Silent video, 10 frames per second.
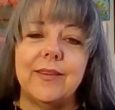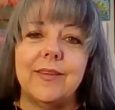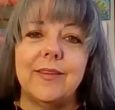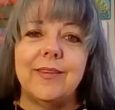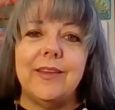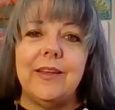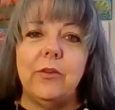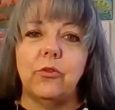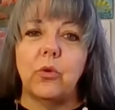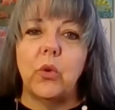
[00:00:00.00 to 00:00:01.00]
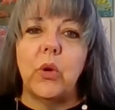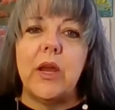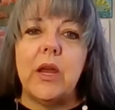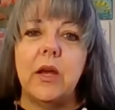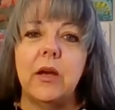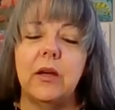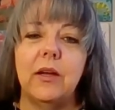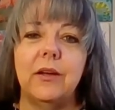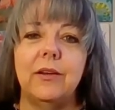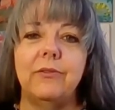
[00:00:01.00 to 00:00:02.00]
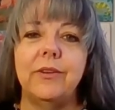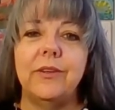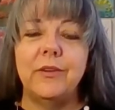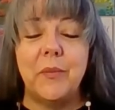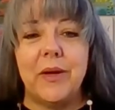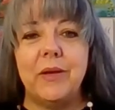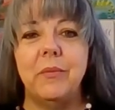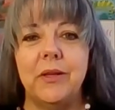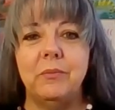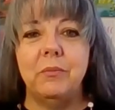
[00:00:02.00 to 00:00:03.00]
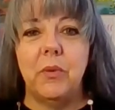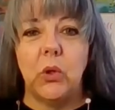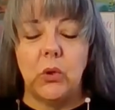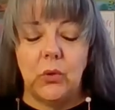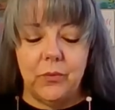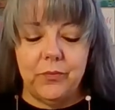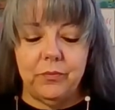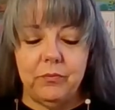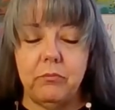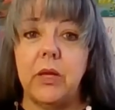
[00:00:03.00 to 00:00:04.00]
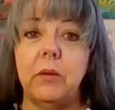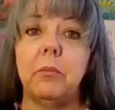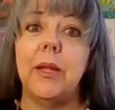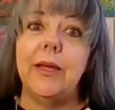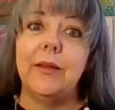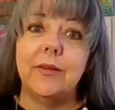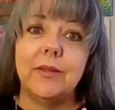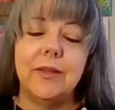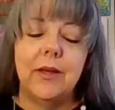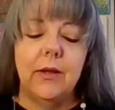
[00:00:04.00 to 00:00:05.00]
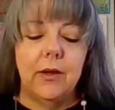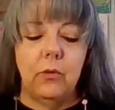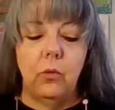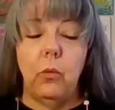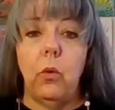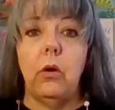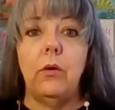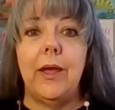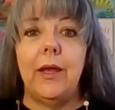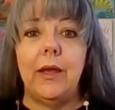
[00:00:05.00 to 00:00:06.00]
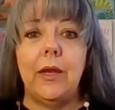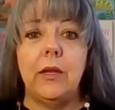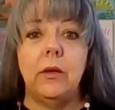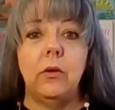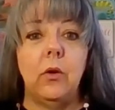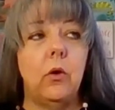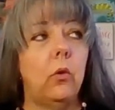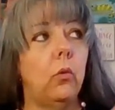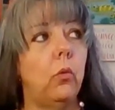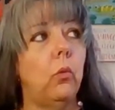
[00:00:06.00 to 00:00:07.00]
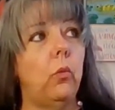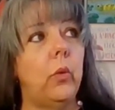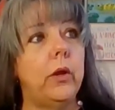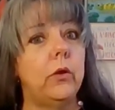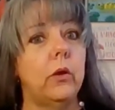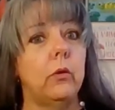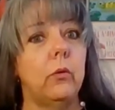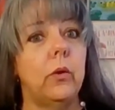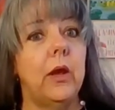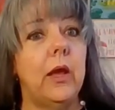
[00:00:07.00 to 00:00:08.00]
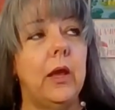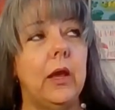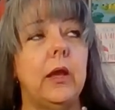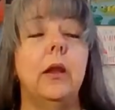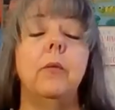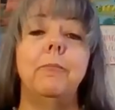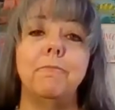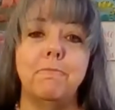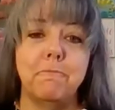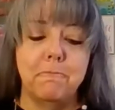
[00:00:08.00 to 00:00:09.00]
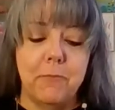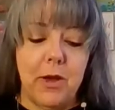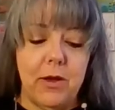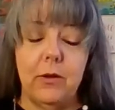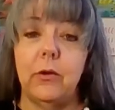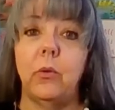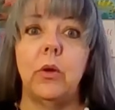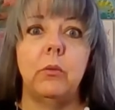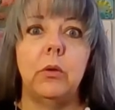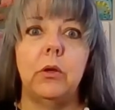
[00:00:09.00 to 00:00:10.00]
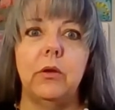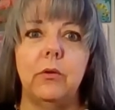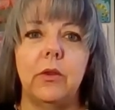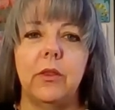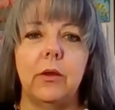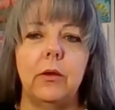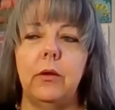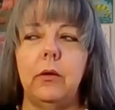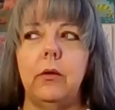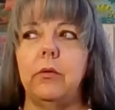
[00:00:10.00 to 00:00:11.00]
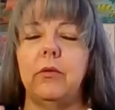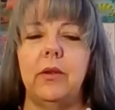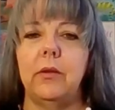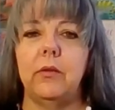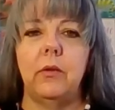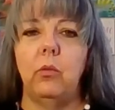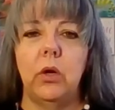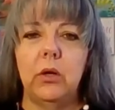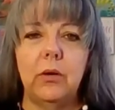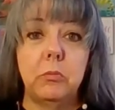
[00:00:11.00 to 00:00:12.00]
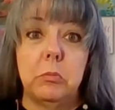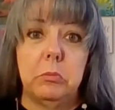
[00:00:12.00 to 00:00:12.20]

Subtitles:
This is the story of my button bowl, button plate, wall hanging, window hanging. I don't know what I'm going to do with it. You'll see it somewhere.